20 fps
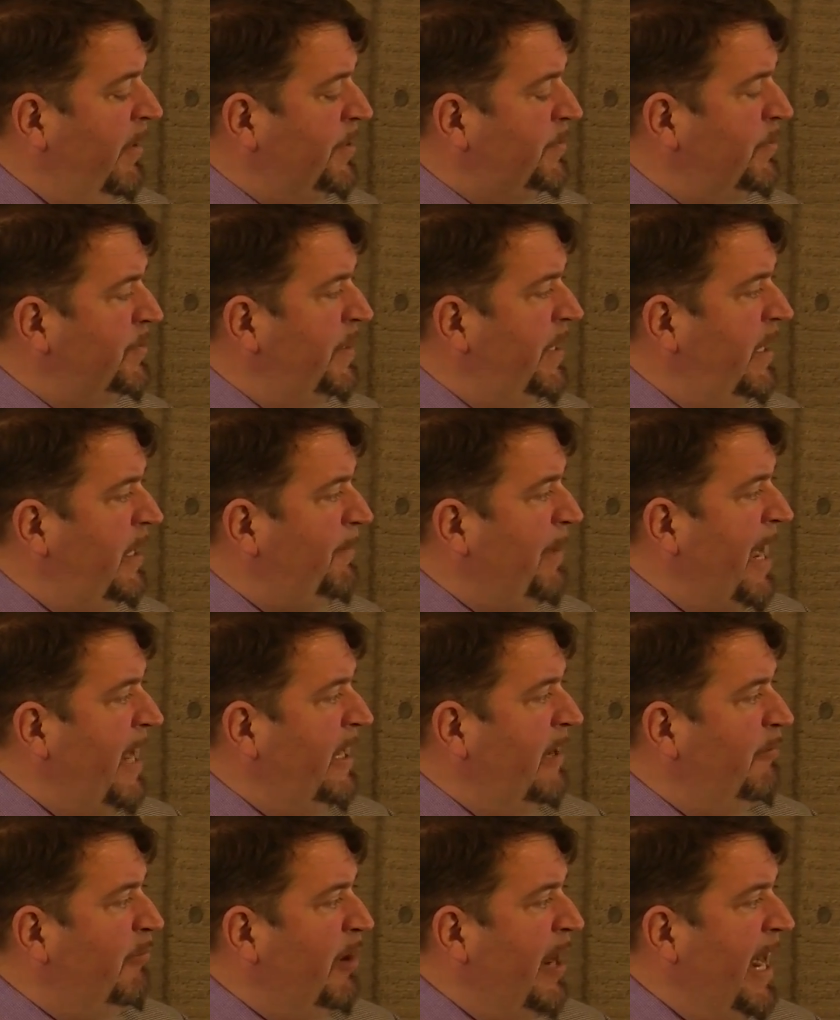This was an
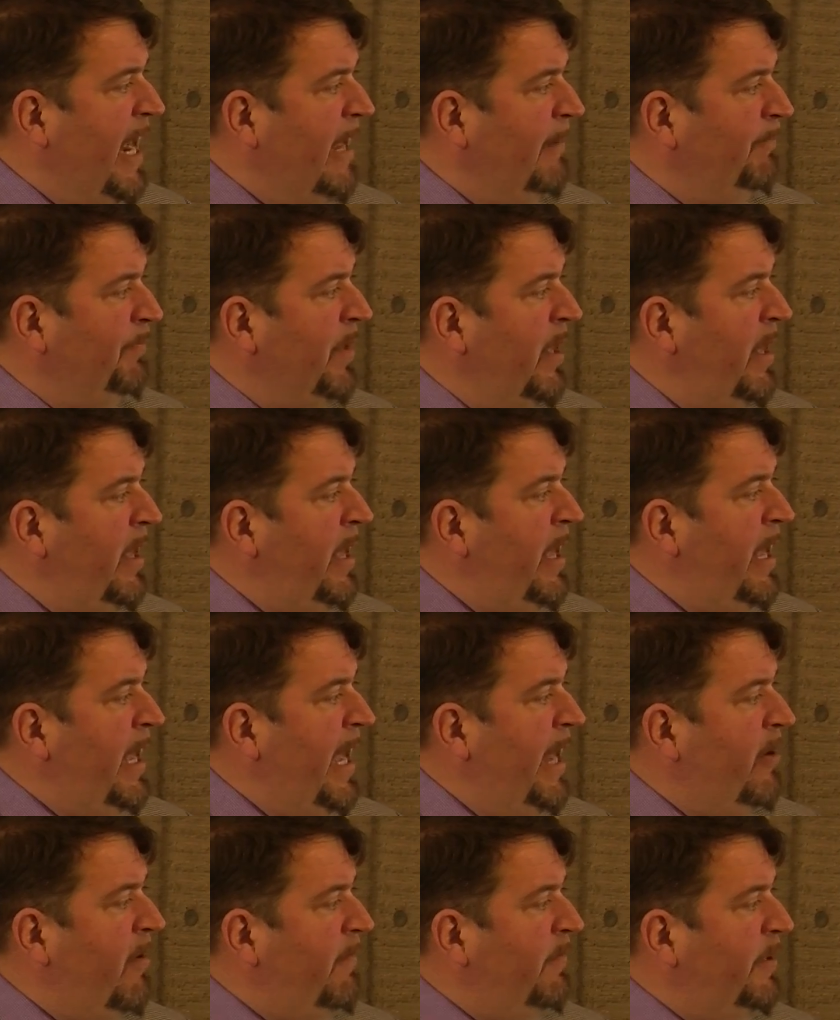independent brand,
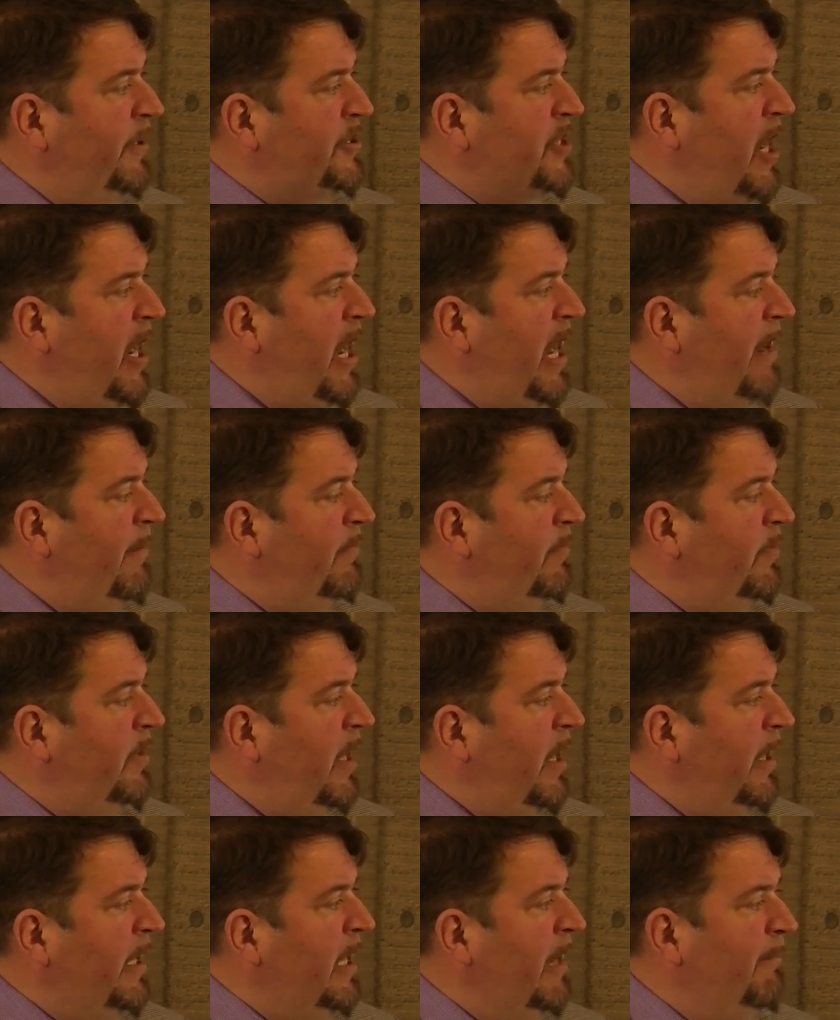and over time,
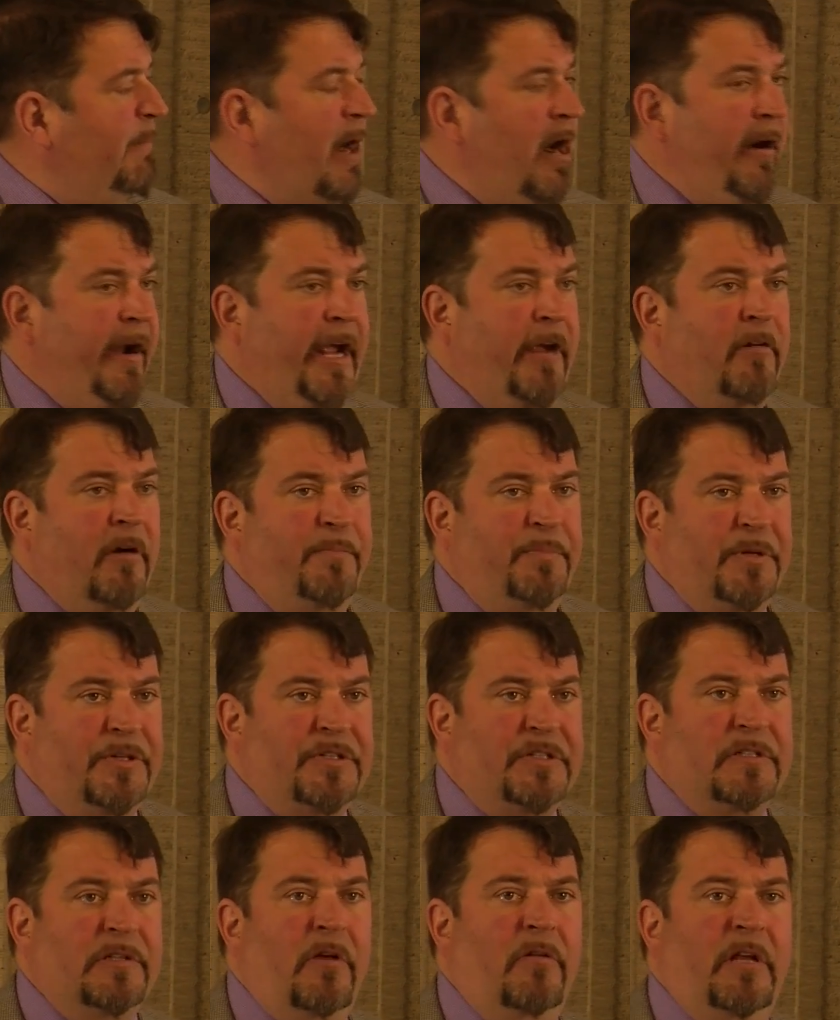Campari Group
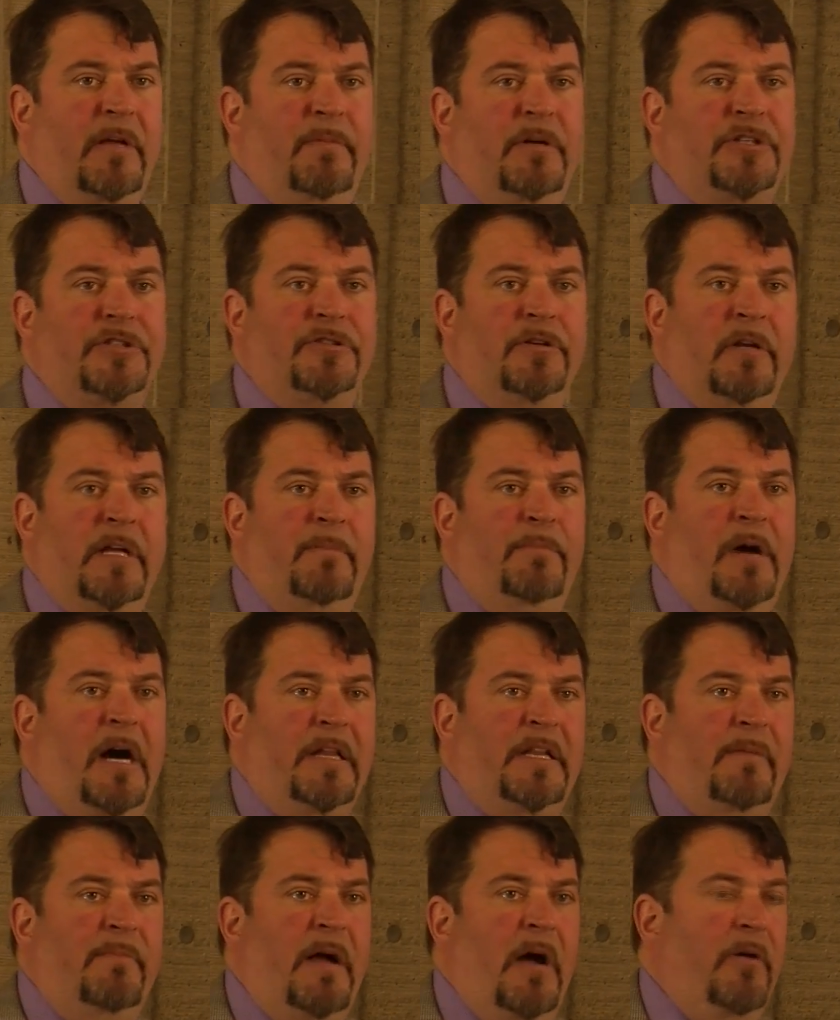has slowly but surely
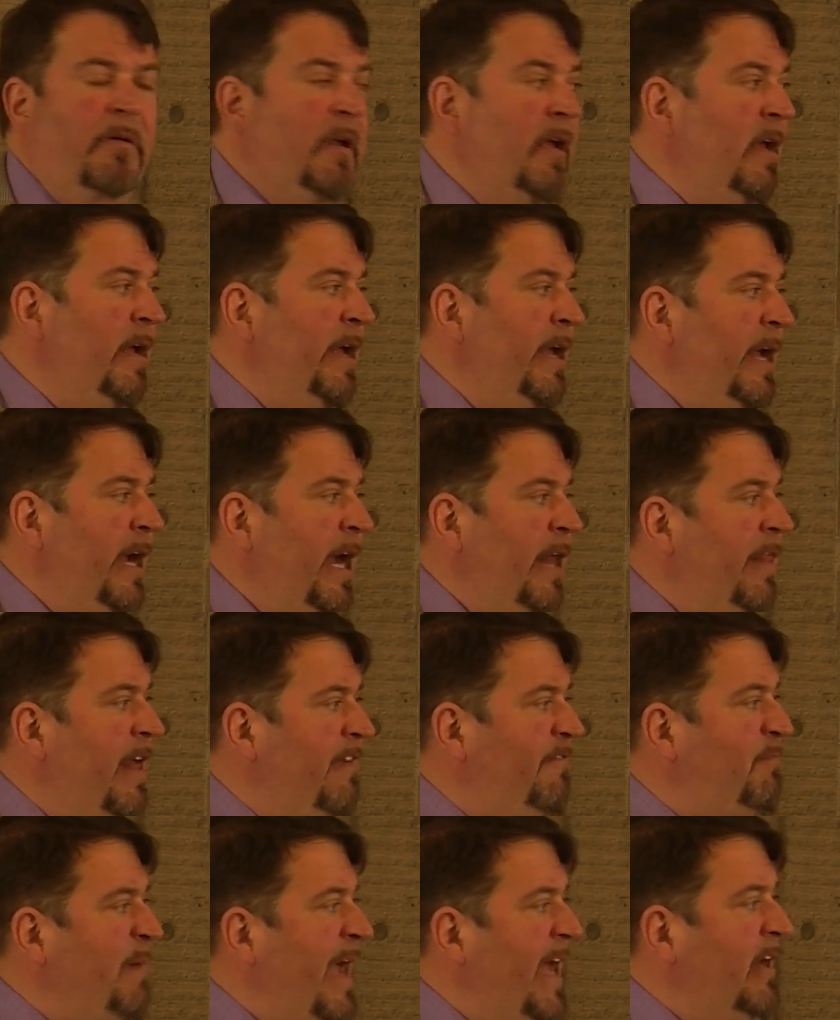bought them out, and
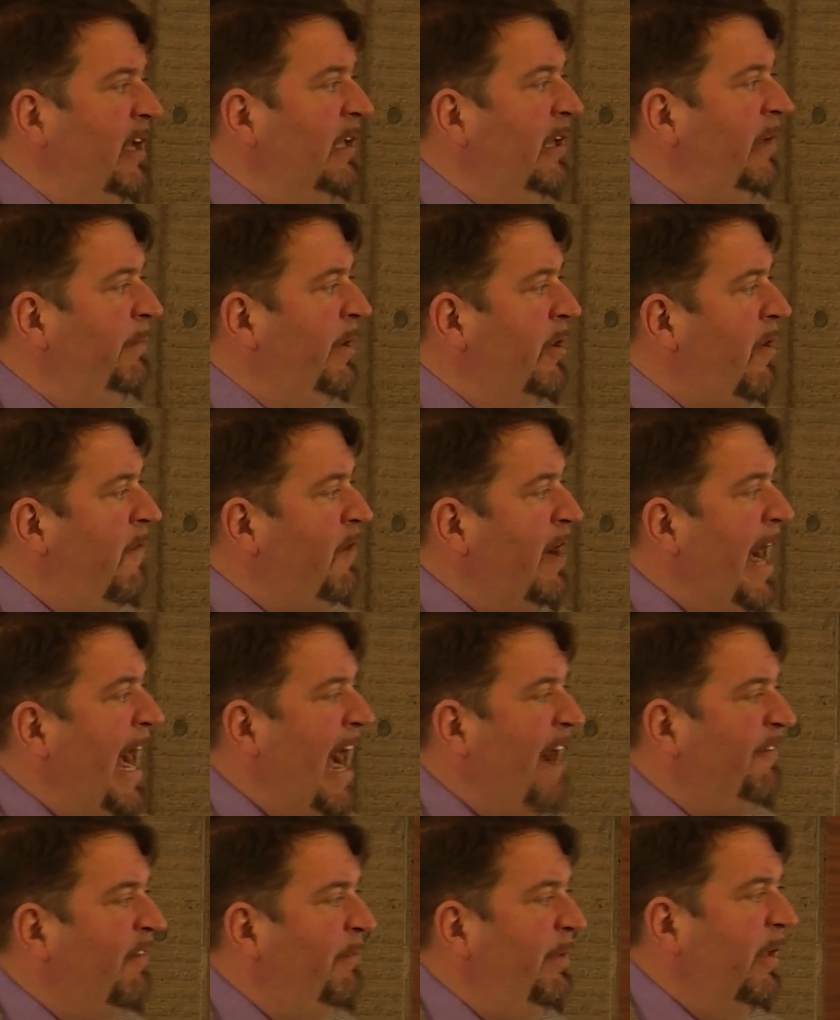they've paid a little bit over
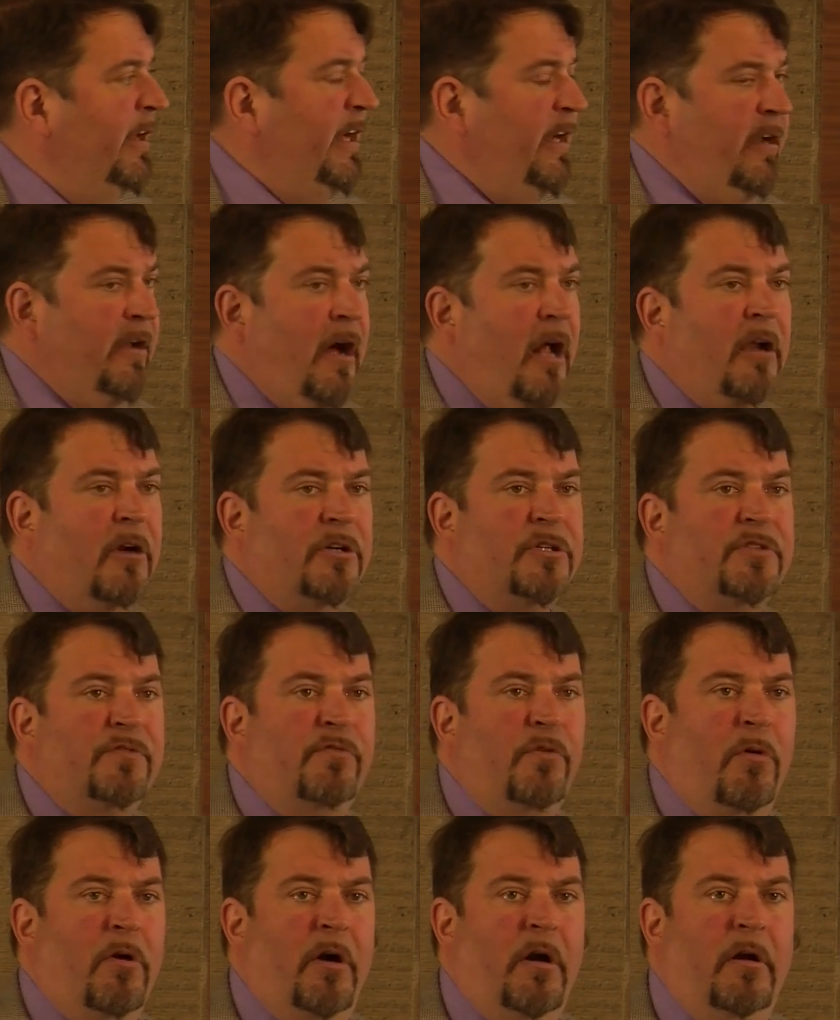$500 million
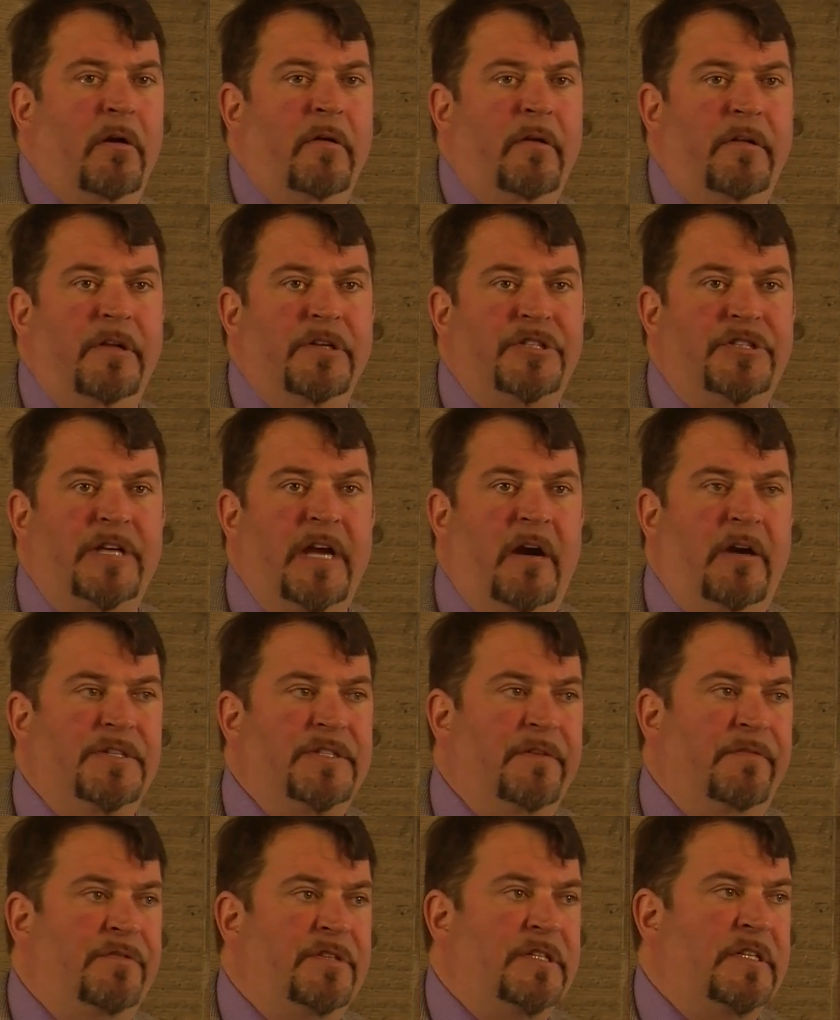for the
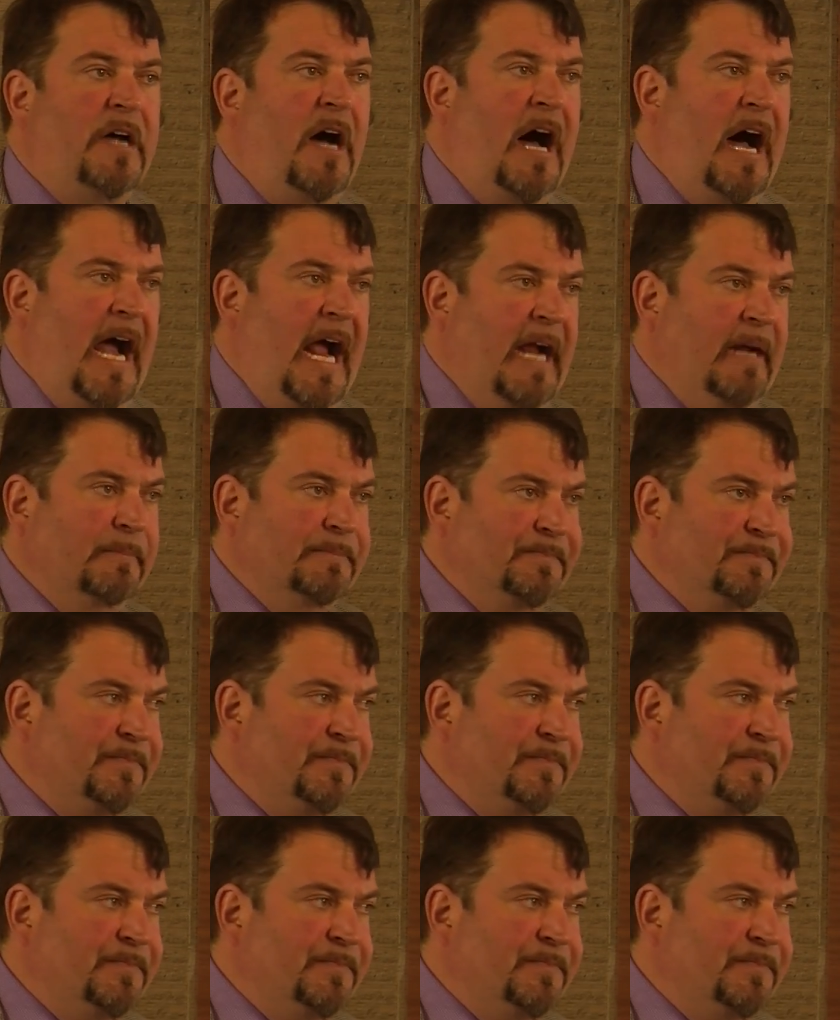shares of Sky,